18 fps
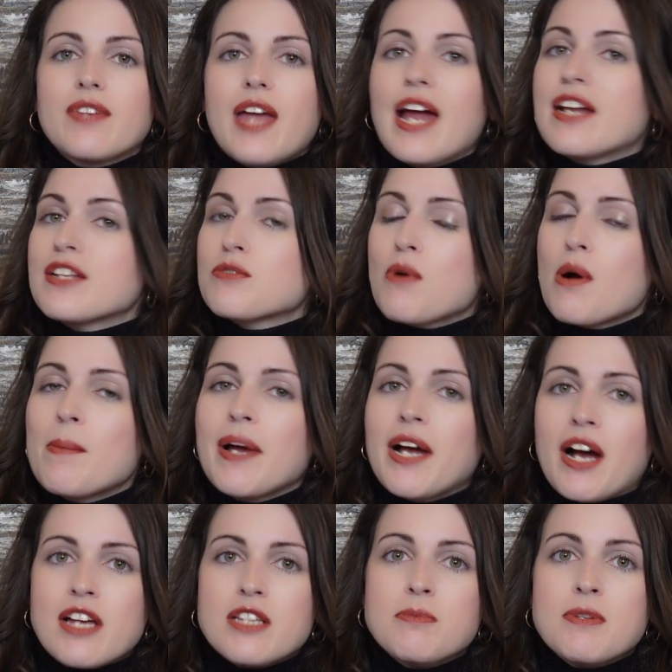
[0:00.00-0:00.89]
And it's my
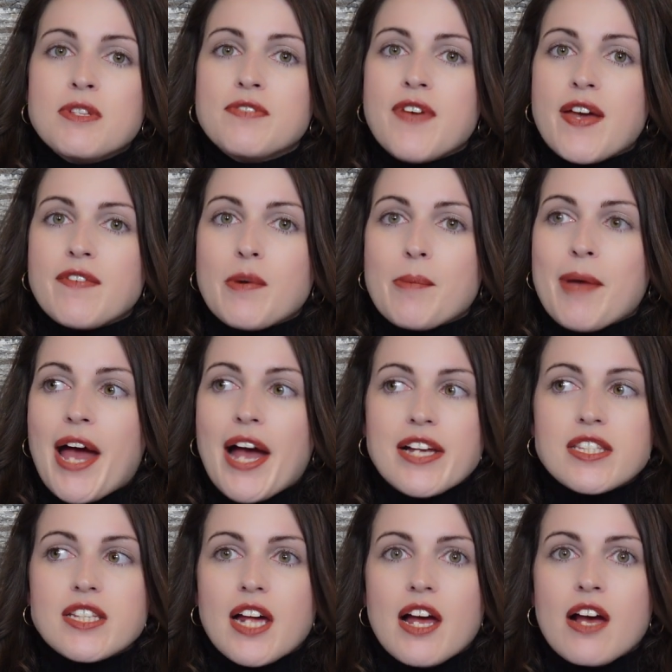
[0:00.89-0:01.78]
husband's favorite
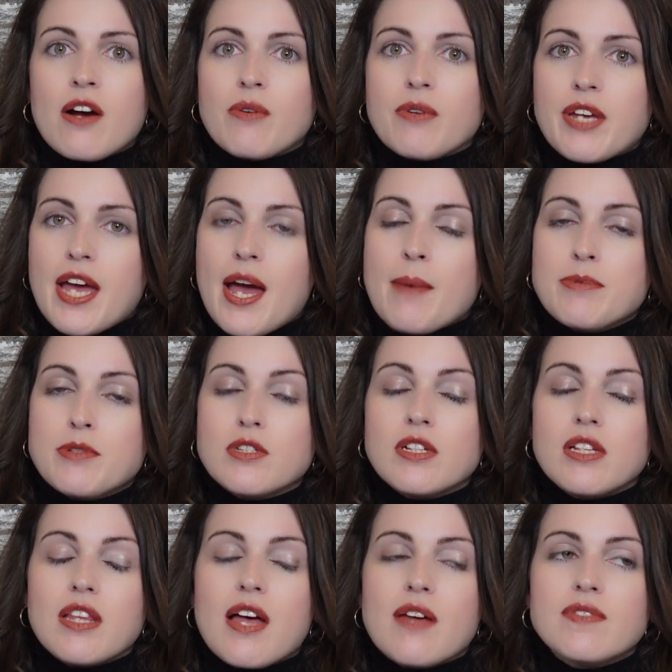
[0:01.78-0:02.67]
bags that I own. He
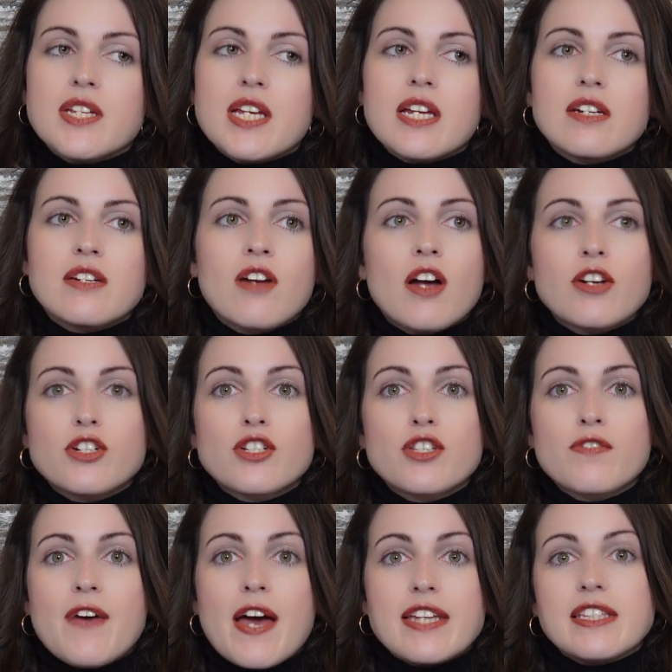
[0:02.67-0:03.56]
absolutely loves it. Not
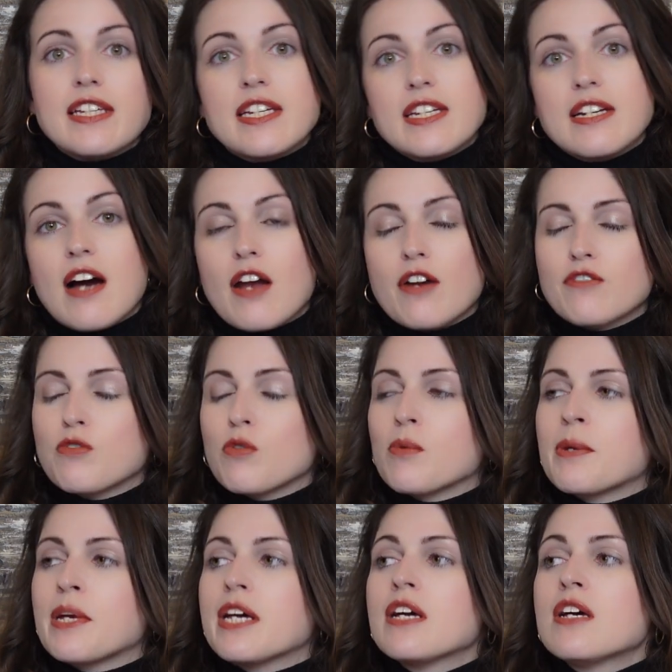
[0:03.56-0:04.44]
just the fact that he got it for
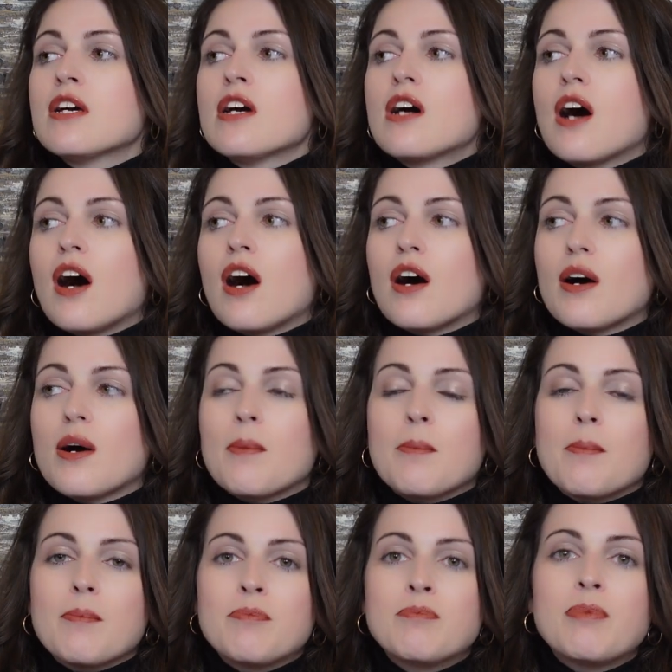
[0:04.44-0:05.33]
me,
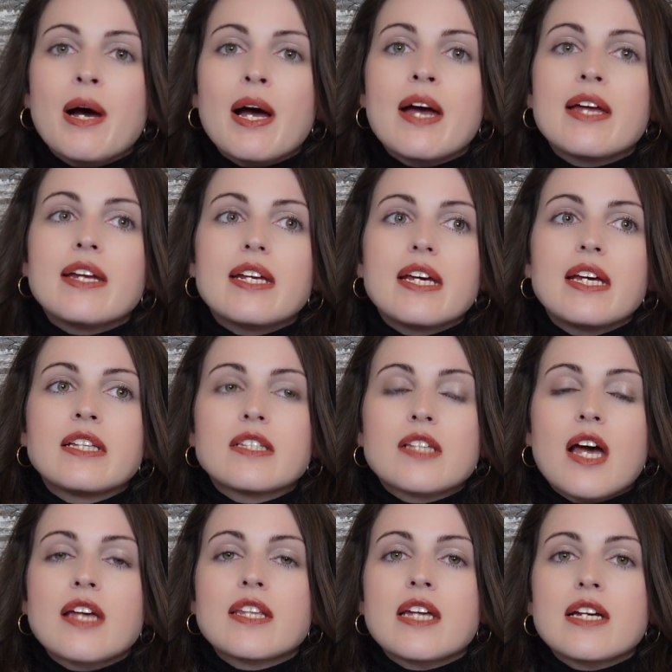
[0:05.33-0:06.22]
but it's
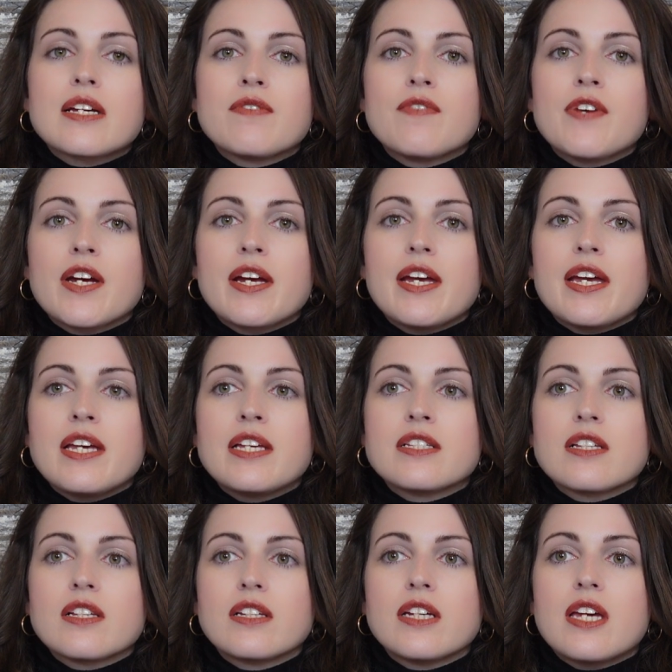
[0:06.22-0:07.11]
something that I can very
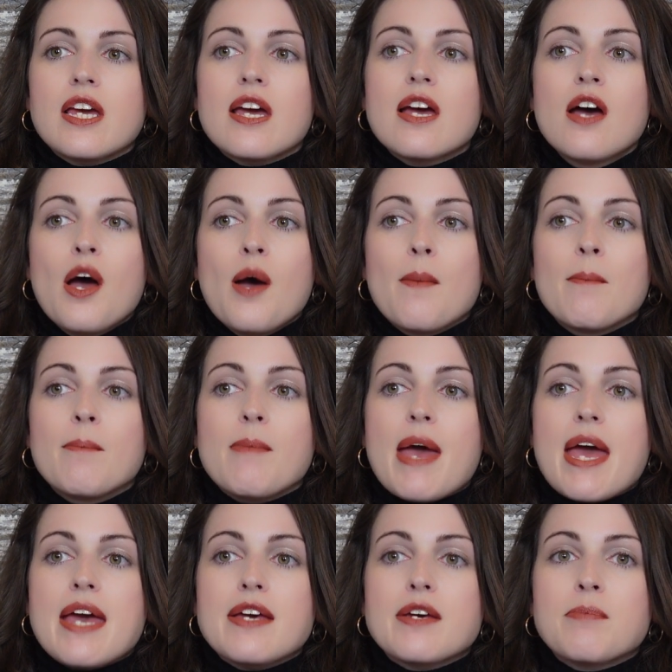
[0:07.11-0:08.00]
easily
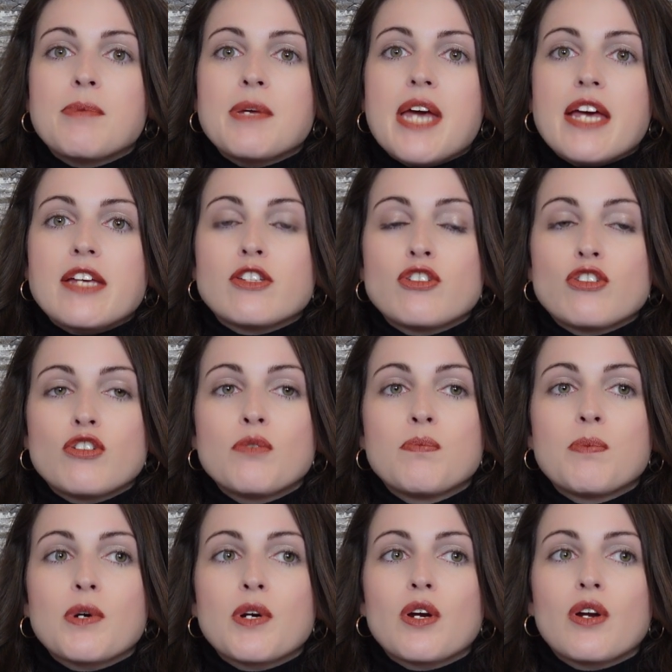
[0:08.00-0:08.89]
make be a
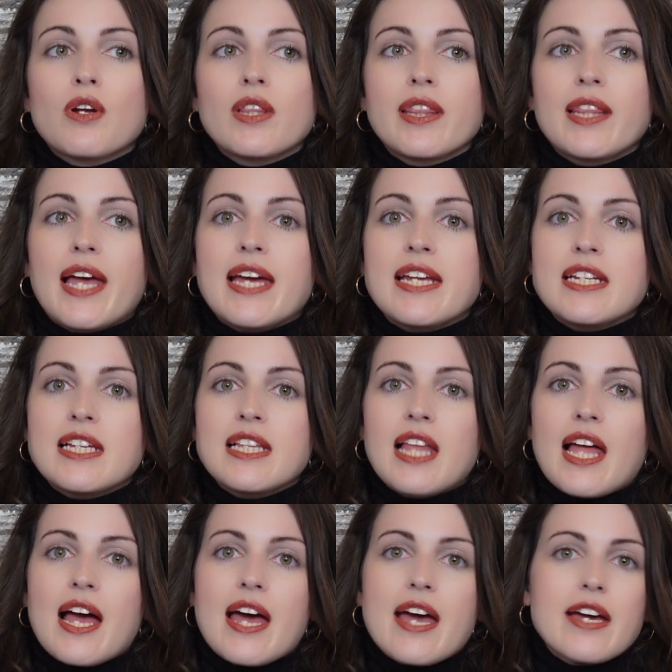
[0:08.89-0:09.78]
super
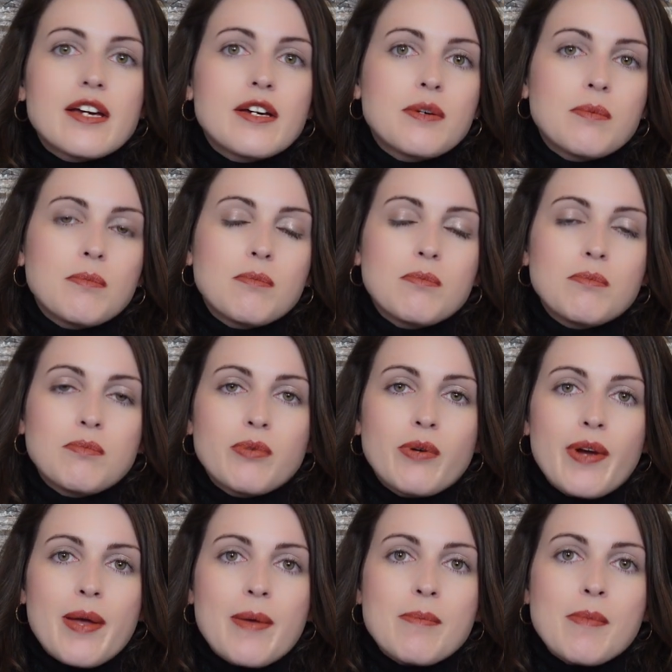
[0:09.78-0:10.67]
ladylike
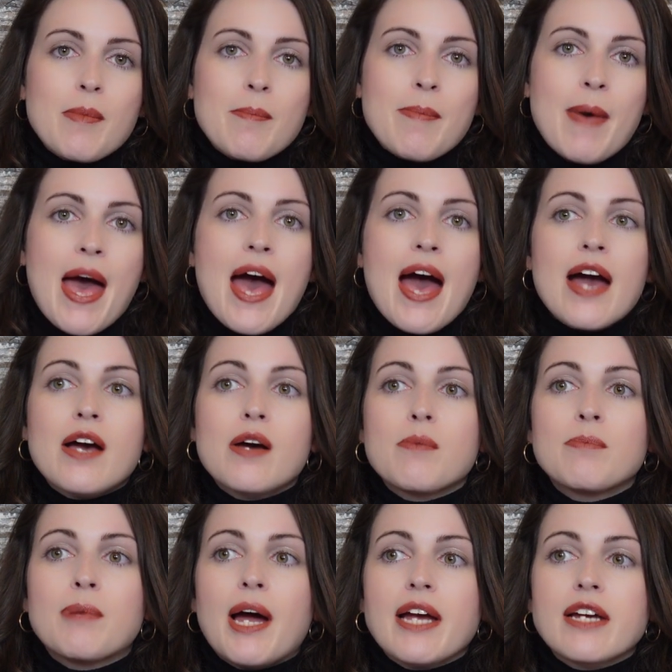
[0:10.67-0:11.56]
prim bag,
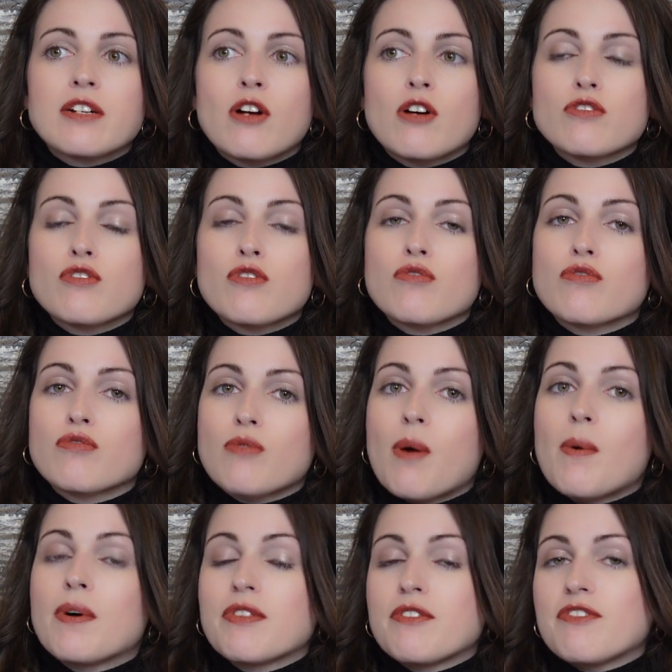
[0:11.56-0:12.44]
but I can also
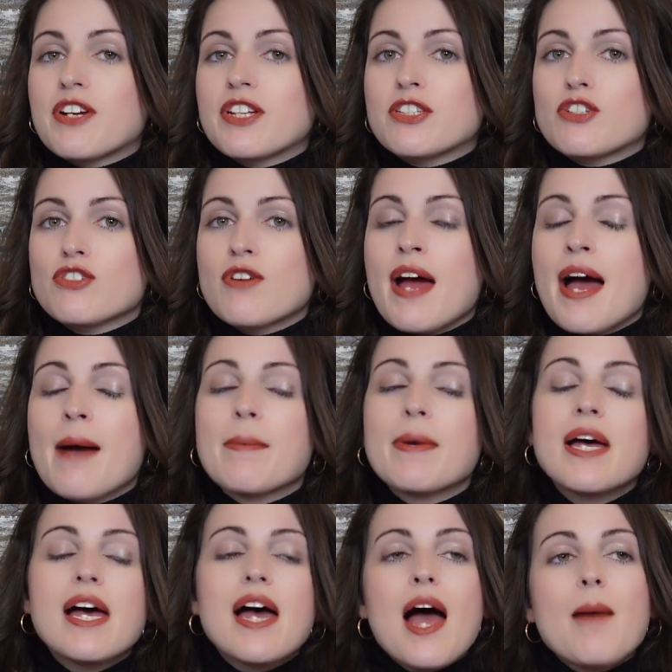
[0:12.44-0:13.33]
throw on the fun
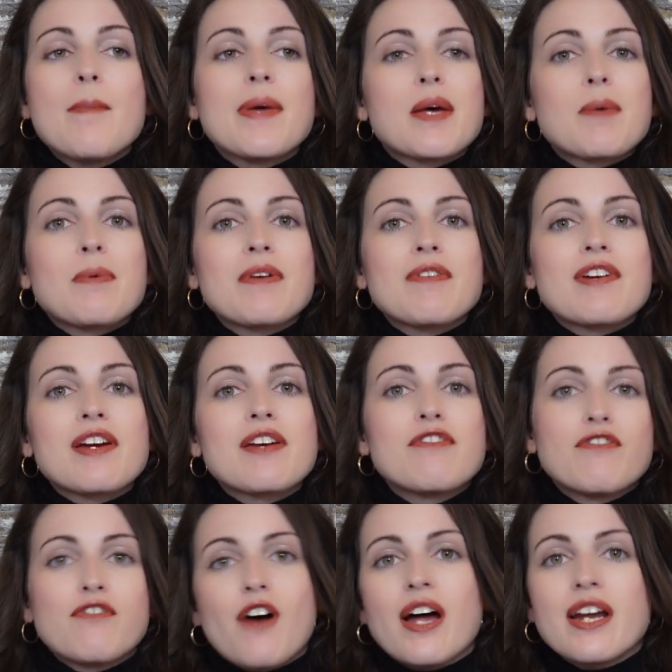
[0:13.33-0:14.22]
strap and make it be a very
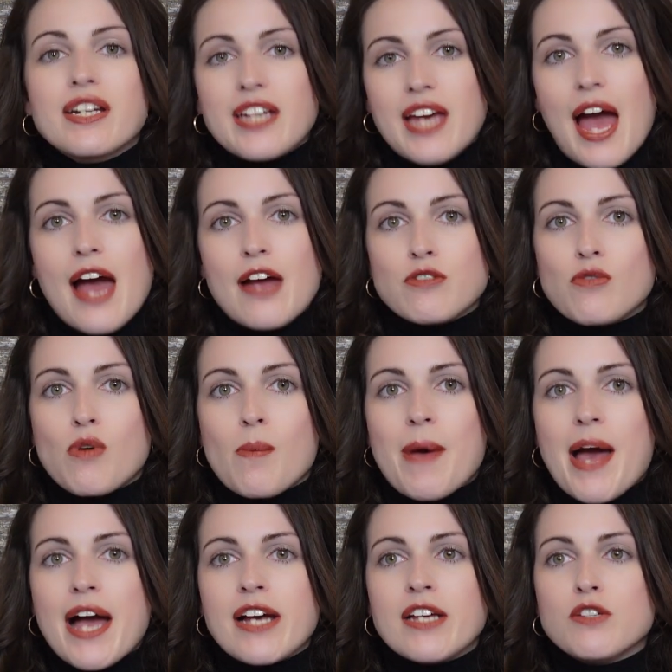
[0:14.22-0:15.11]
fun casual
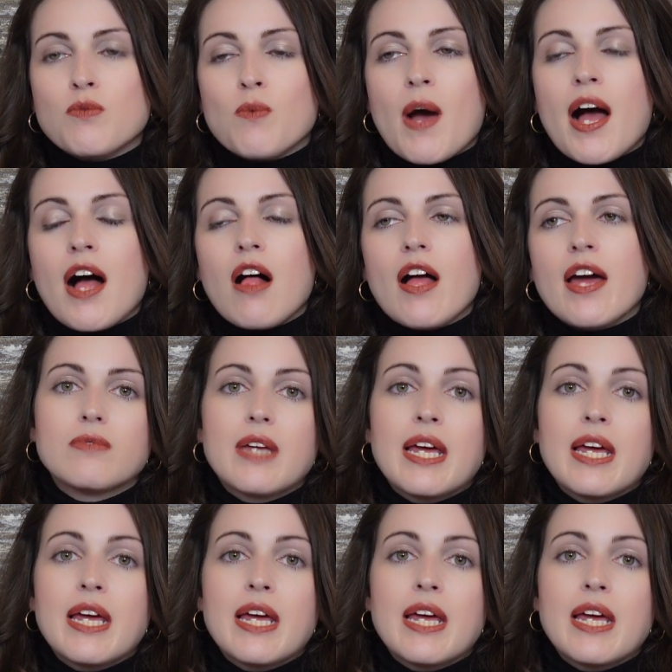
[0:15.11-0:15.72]
bag as well.